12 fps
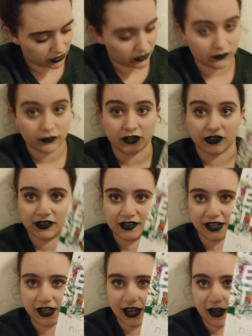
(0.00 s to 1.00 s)
Just want to
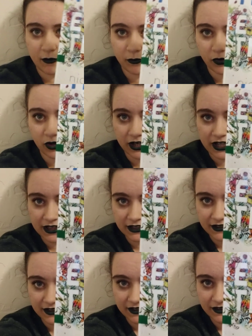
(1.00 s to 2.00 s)
say how pretty
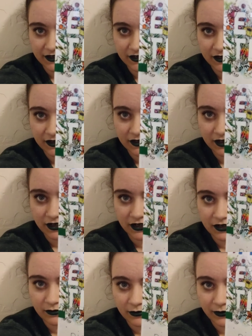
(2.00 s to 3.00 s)
this is
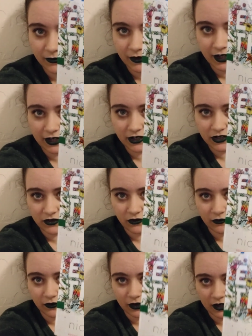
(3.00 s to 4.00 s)
before I get too
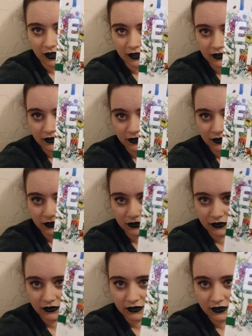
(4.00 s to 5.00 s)
far,
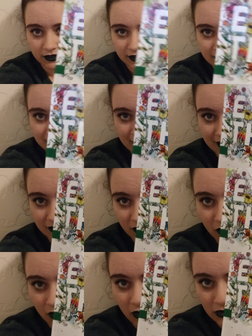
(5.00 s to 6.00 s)
because it has
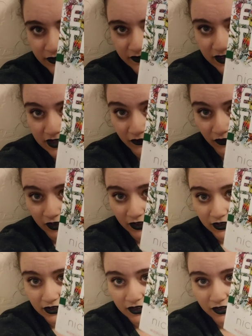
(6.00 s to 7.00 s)
all of the
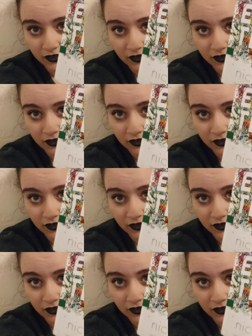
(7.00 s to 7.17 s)
different